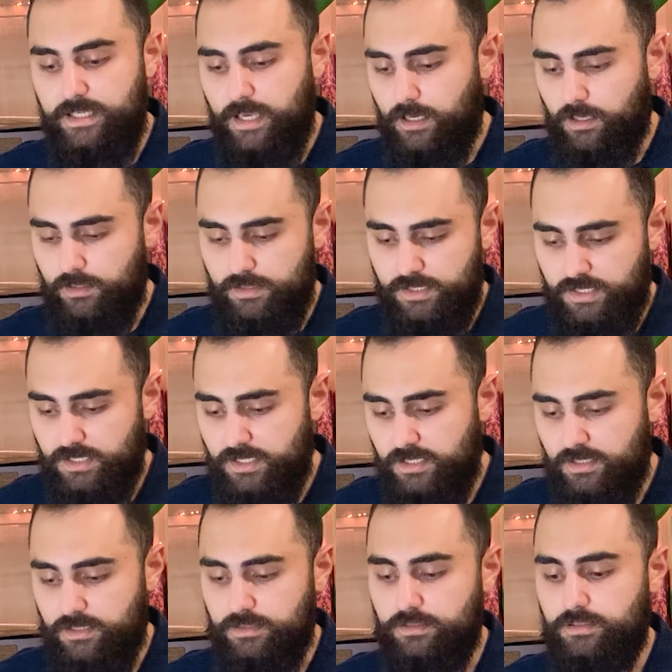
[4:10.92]
a
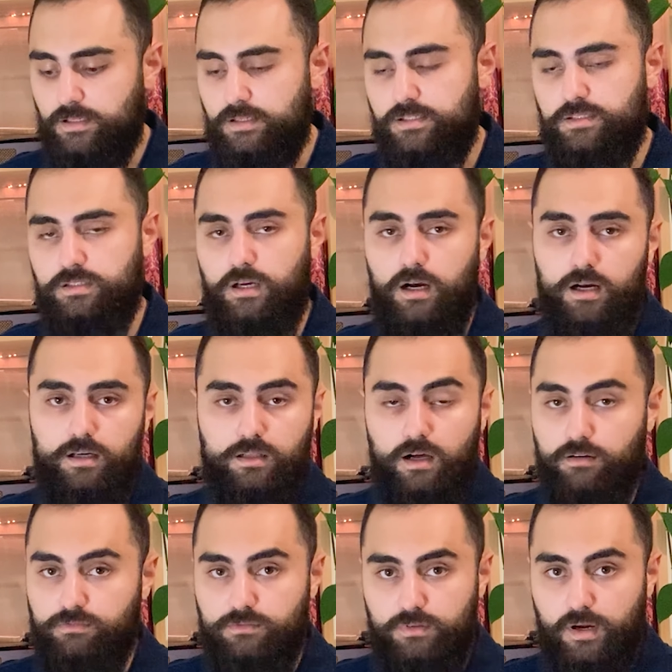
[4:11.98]
consistent style
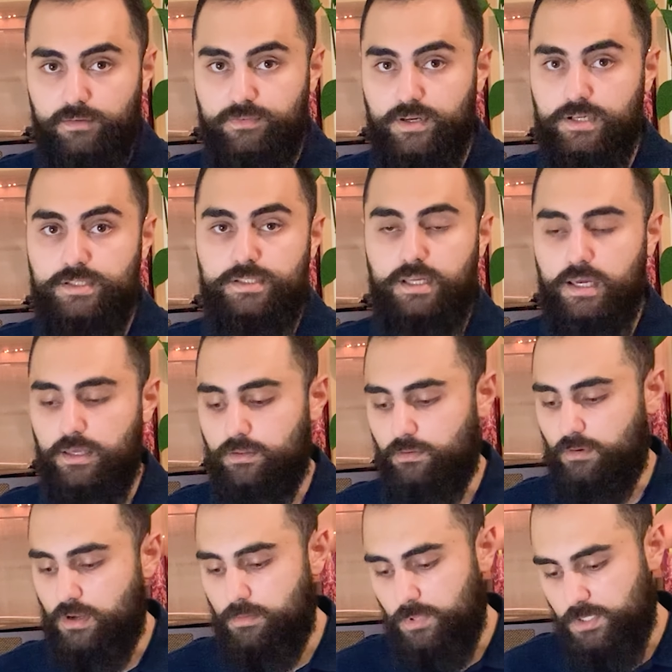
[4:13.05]
of graphics in
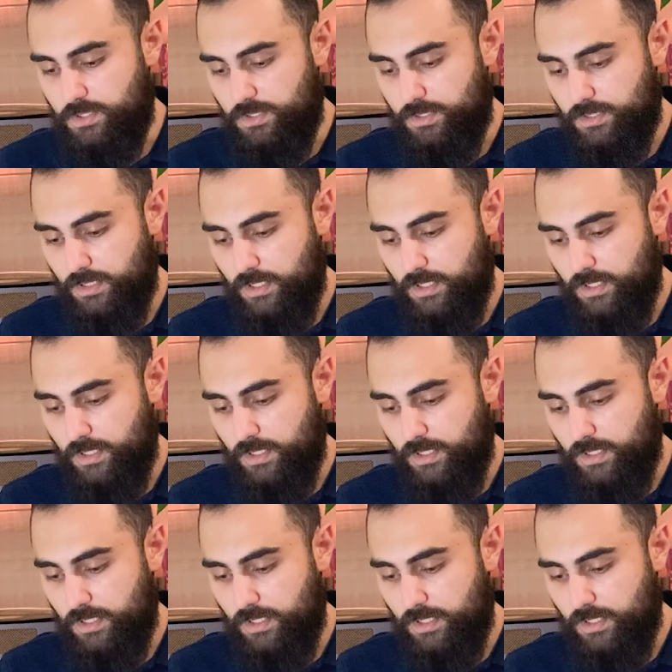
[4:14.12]
their images.